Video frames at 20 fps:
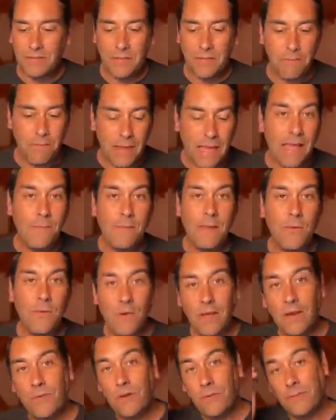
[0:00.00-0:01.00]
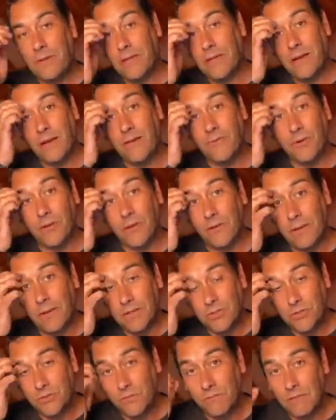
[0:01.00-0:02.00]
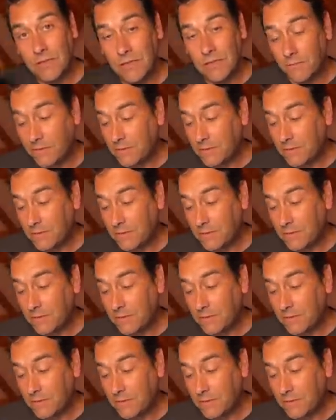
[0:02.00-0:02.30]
then maybe it would have been covered on the mainstream media,